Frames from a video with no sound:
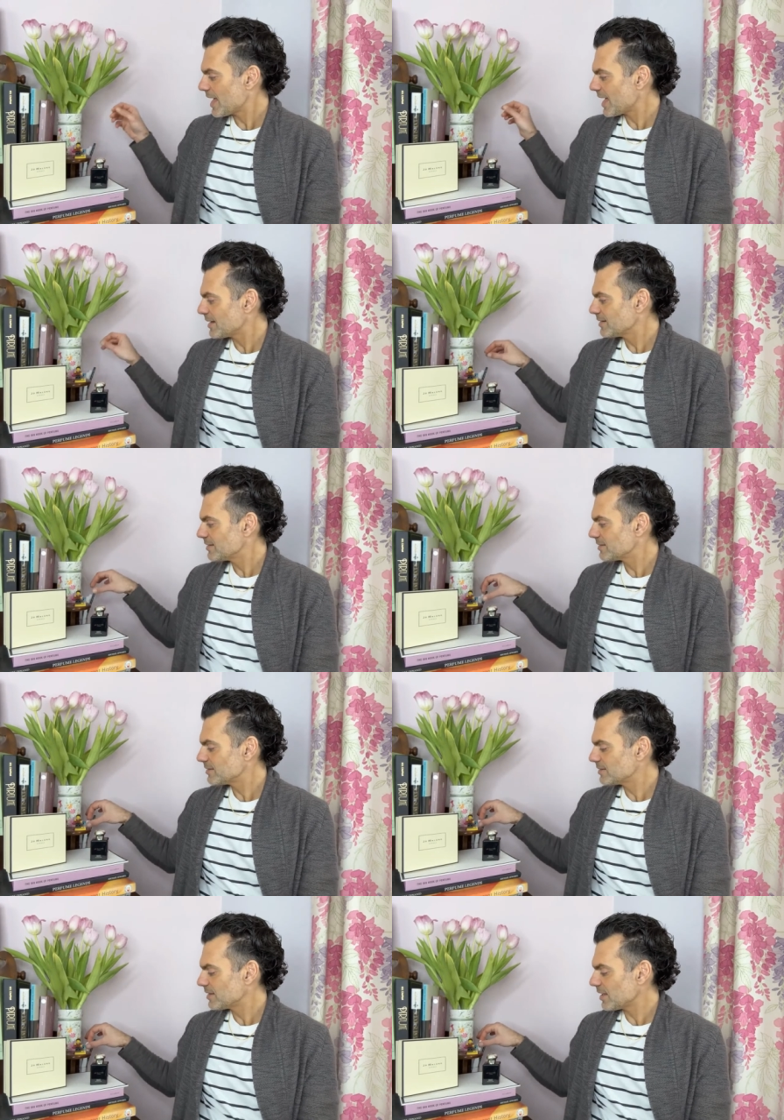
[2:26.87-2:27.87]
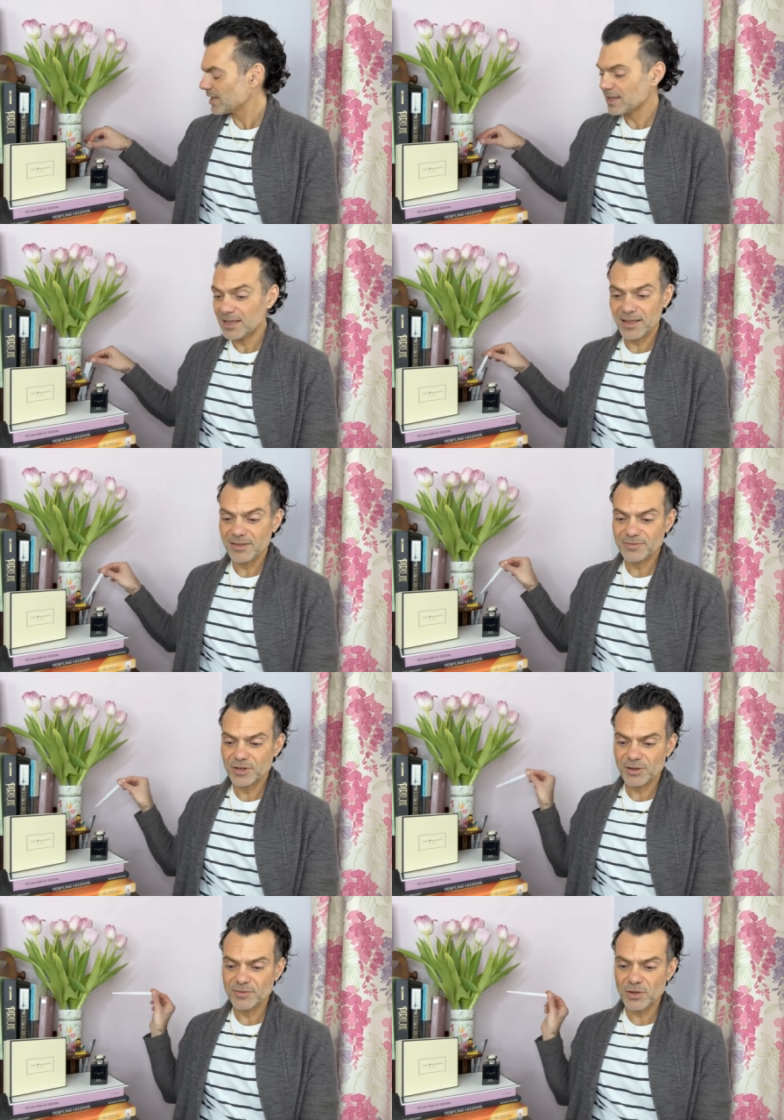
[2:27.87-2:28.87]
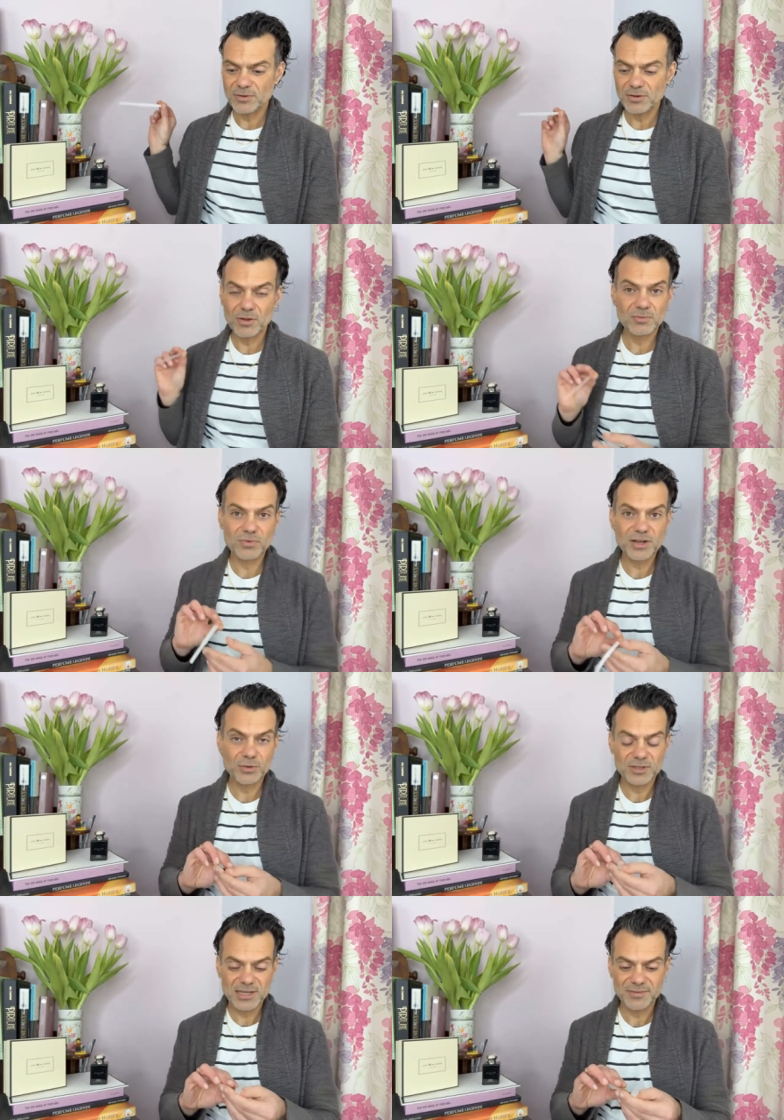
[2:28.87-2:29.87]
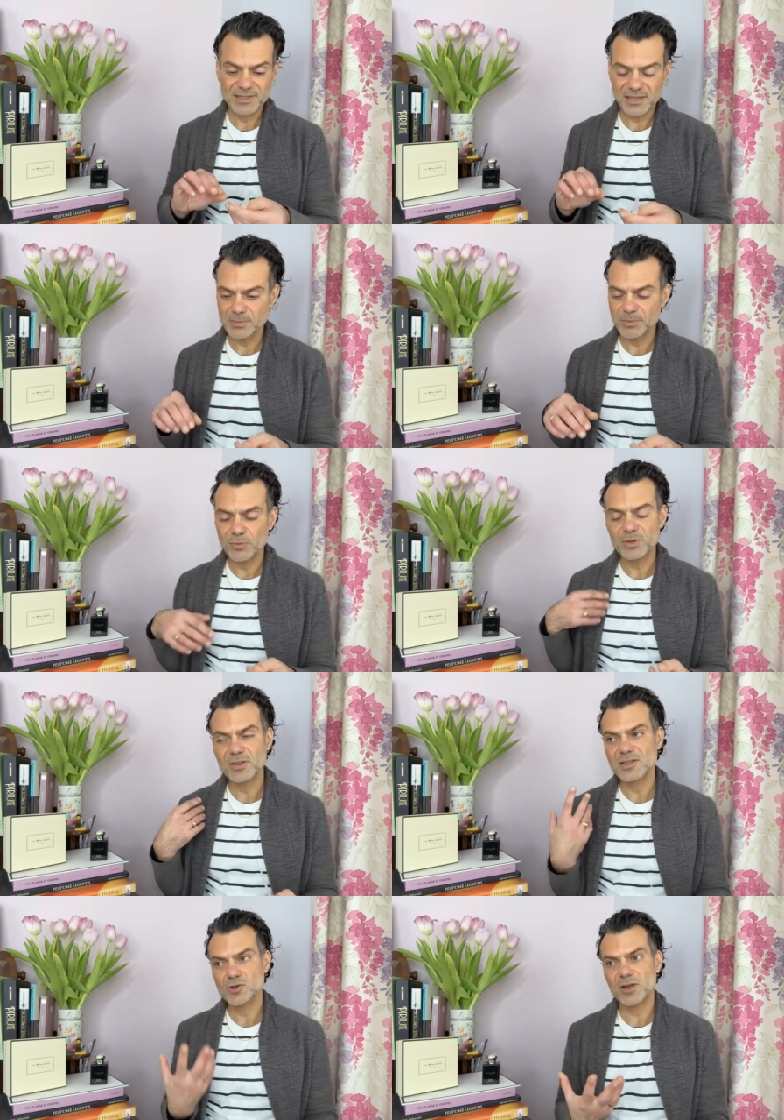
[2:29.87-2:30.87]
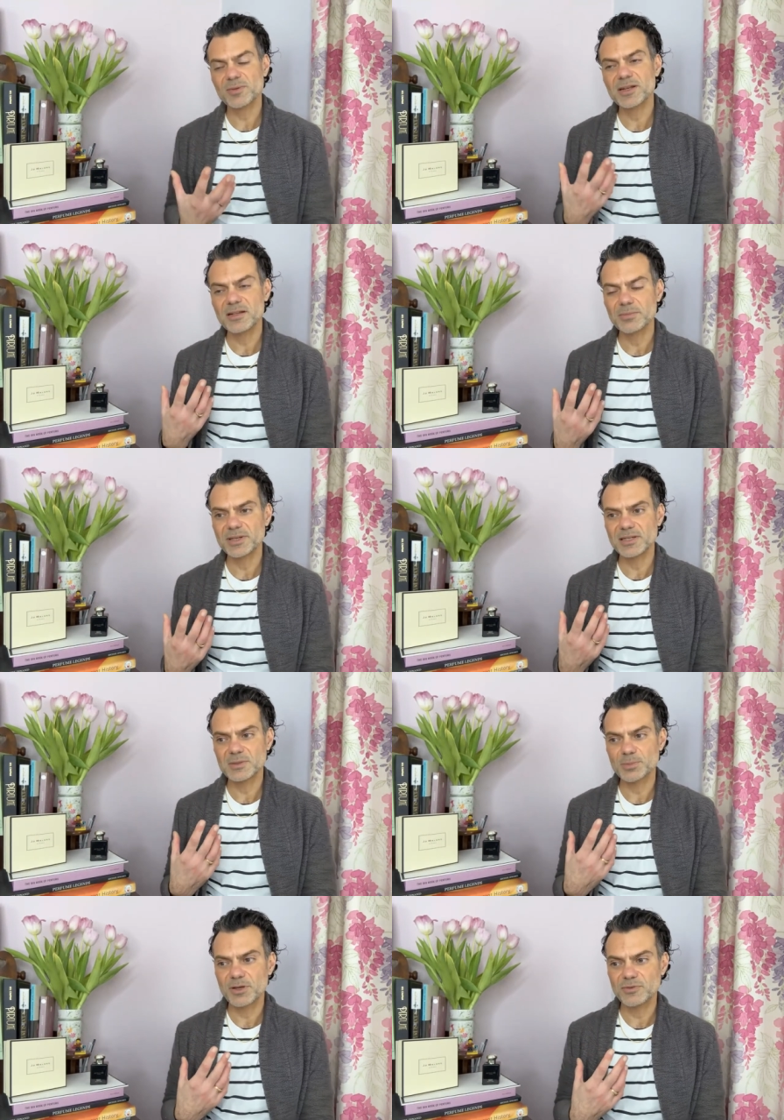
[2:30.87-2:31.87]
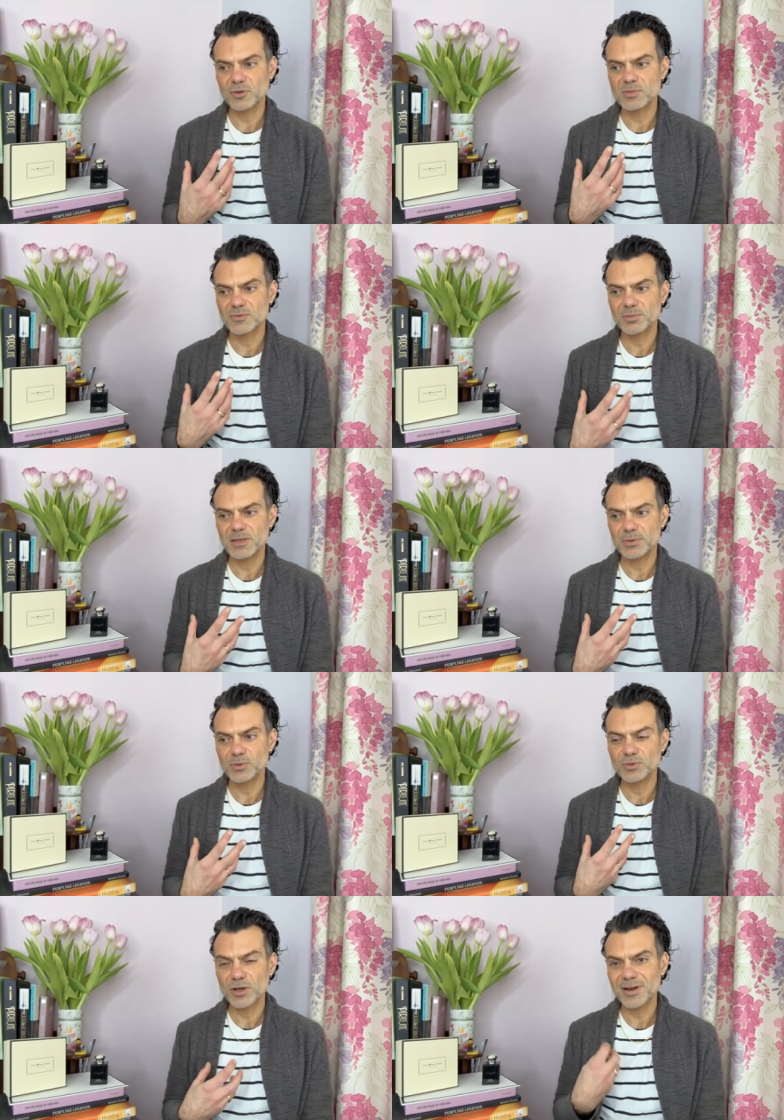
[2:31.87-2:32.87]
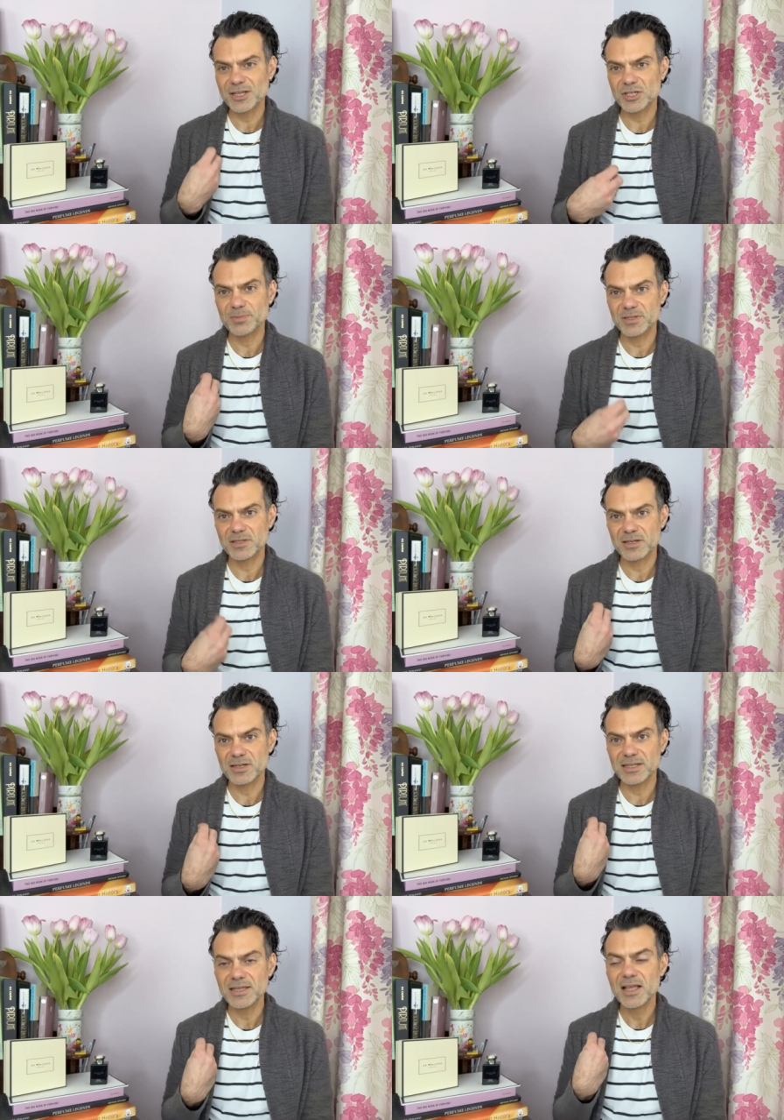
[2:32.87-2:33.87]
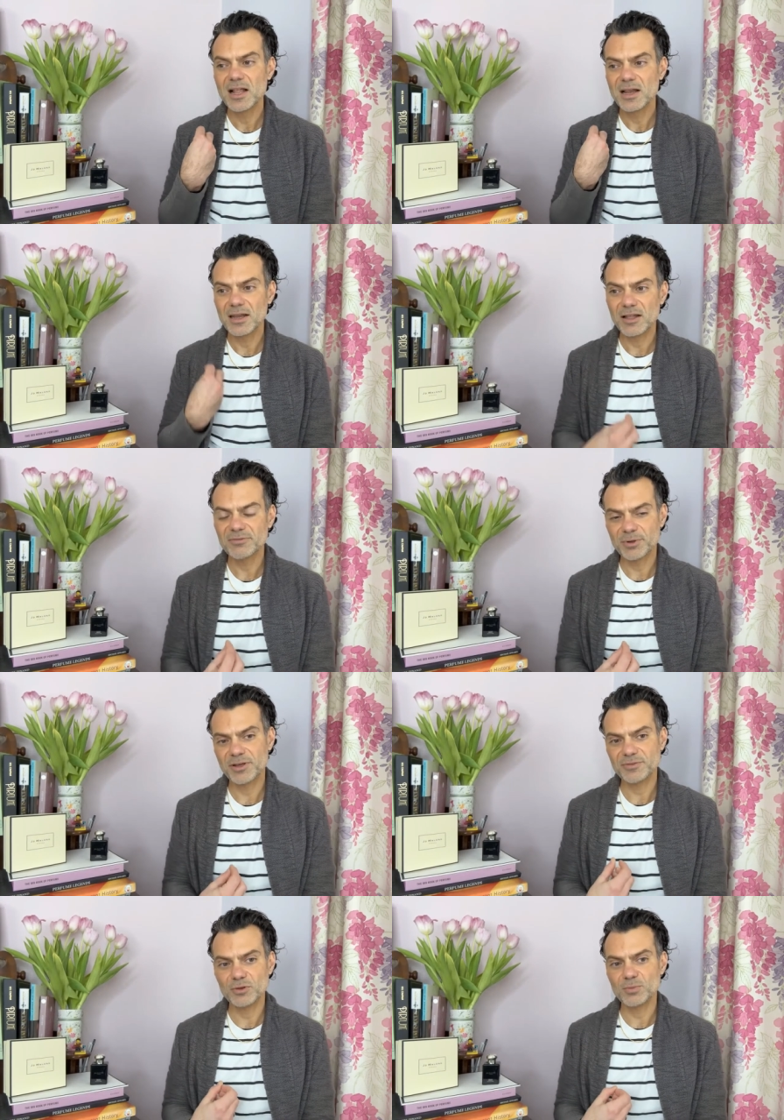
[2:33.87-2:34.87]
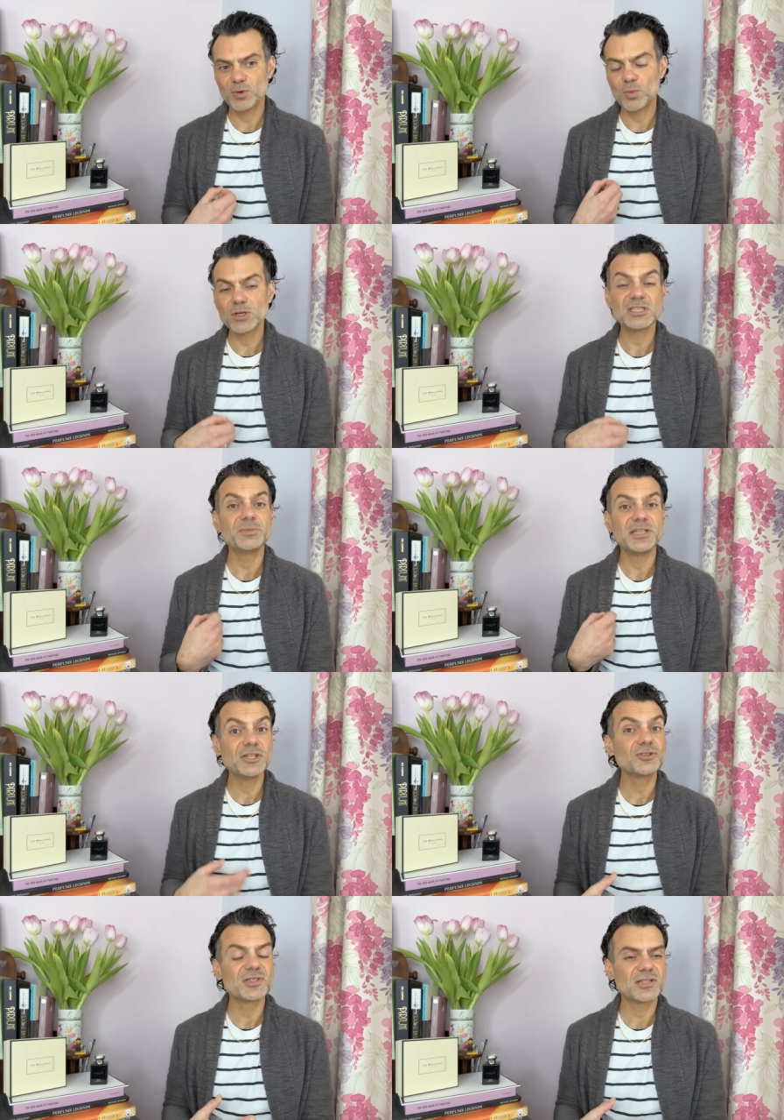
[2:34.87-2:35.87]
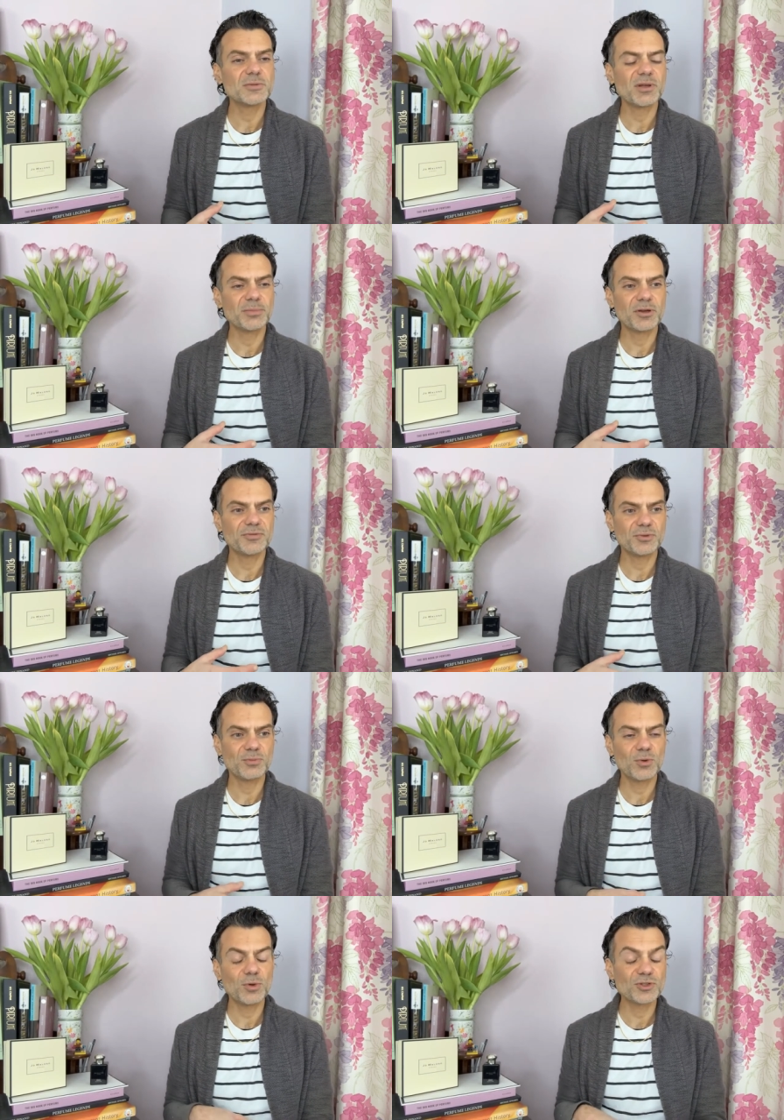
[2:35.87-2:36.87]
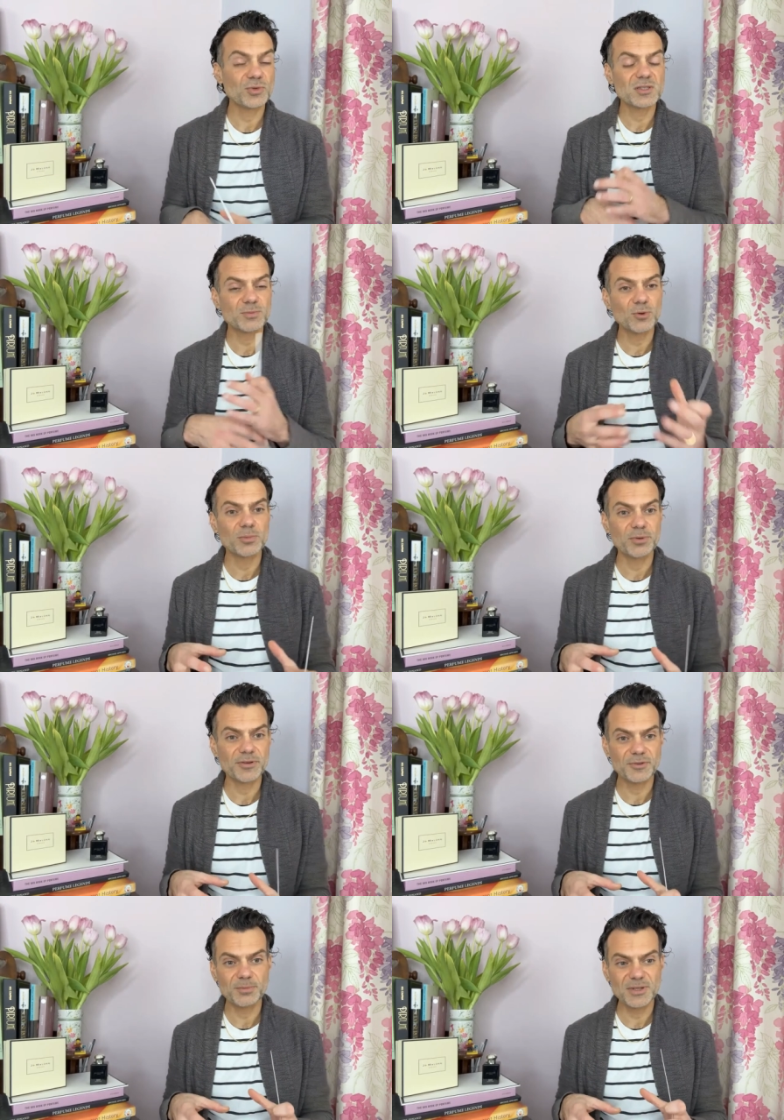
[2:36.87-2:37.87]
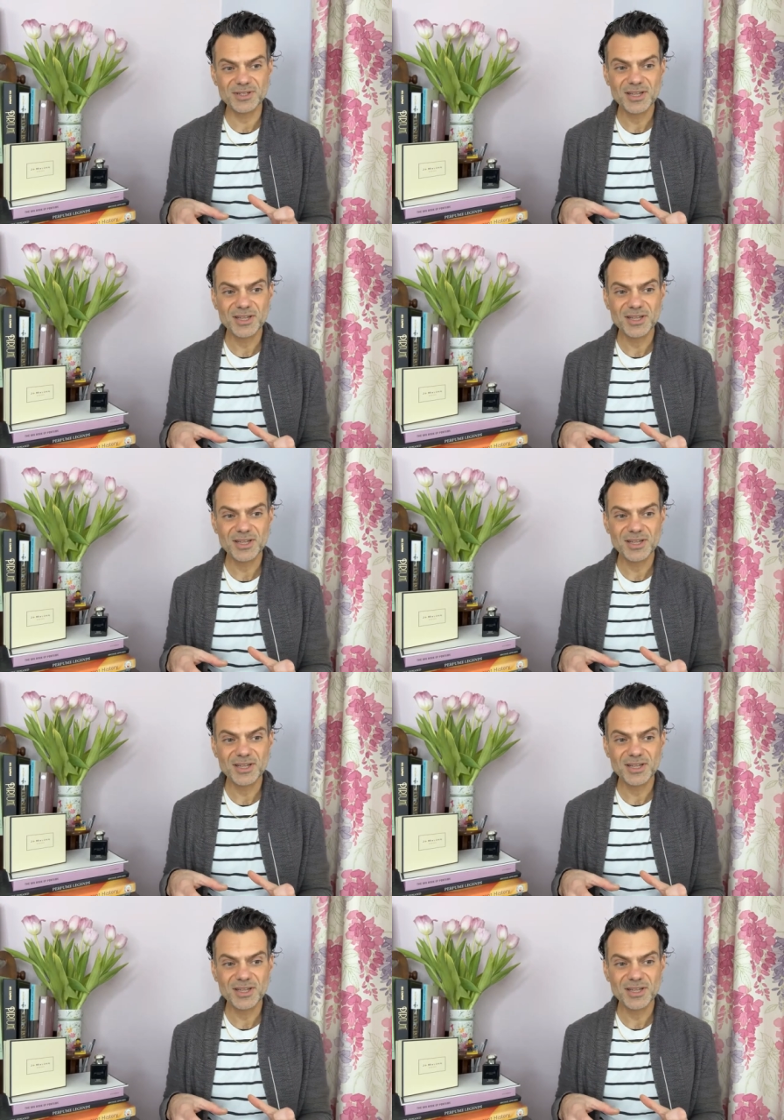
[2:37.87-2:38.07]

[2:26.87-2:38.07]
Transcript: And I, have you know I've gone on record as having said this before that they strike me a little bit as perfumes for people who don't actually particularly love perfume or want to be interested by perfume or want to explore a perfume, but